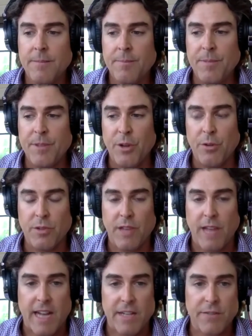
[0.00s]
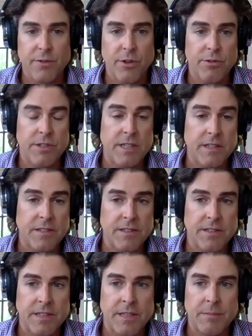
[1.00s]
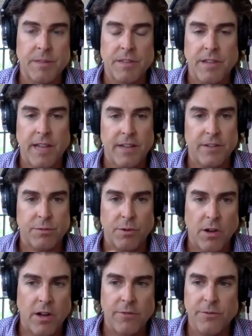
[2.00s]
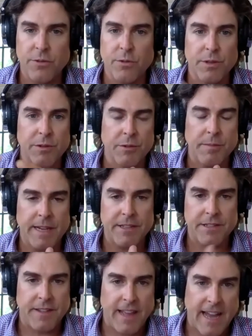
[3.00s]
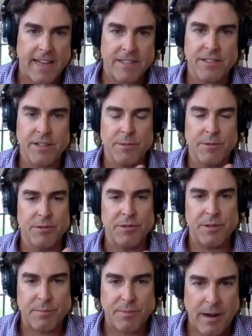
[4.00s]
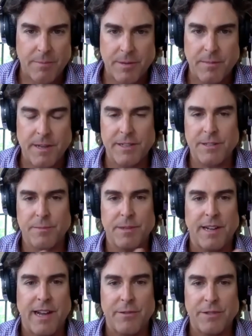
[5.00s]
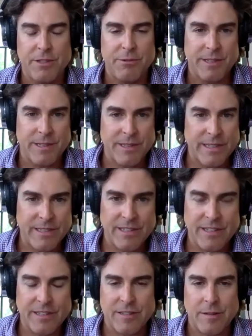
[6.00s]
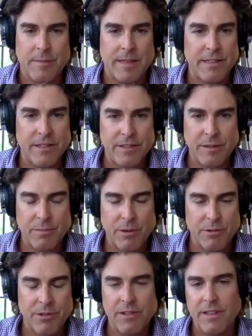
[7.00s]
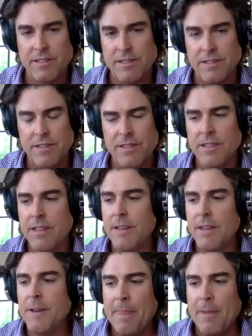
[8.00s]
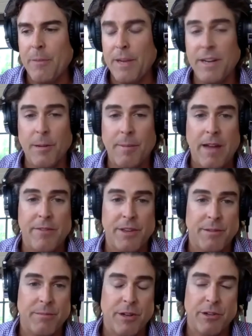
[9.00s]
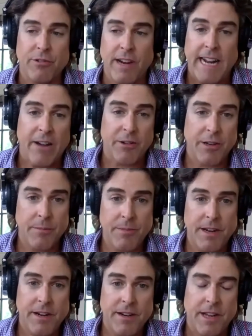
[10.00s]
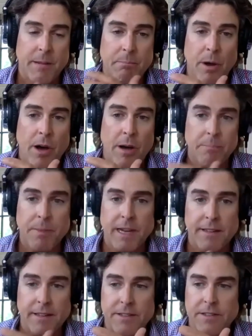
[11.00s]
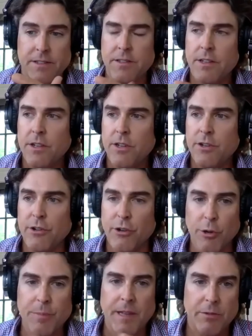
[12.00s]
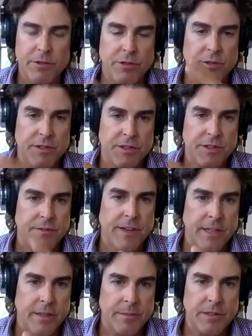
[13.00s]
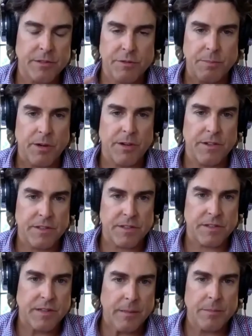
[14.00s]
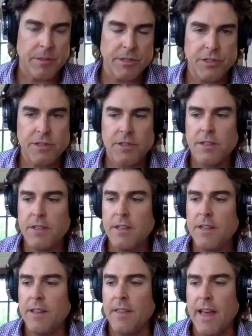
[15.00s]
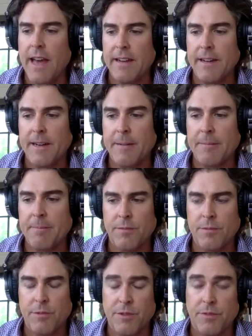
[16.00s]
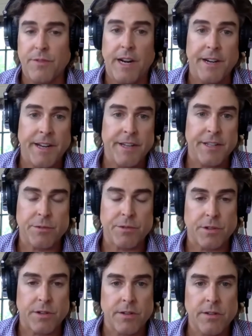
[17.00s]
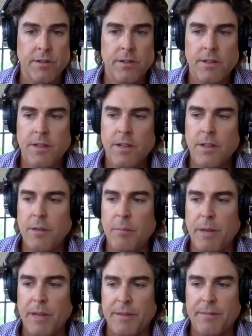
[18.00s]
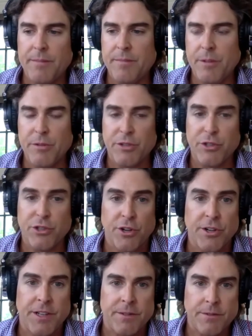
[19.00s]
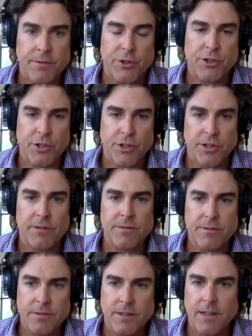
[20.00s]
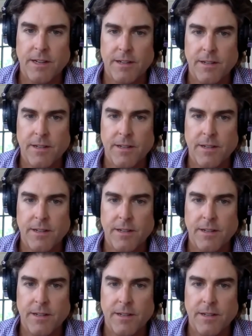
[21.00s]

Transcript: you know cash flowed decently but the tenants were awful we were managing the asset we were doing the property management i was doing the leasing because i had my leasing broker license we ended up having a great outcome there. It got bought by this group that was doing this development. So it was part of this assemblage that um, it was a very nice return, but it was a journey for sure. Uh,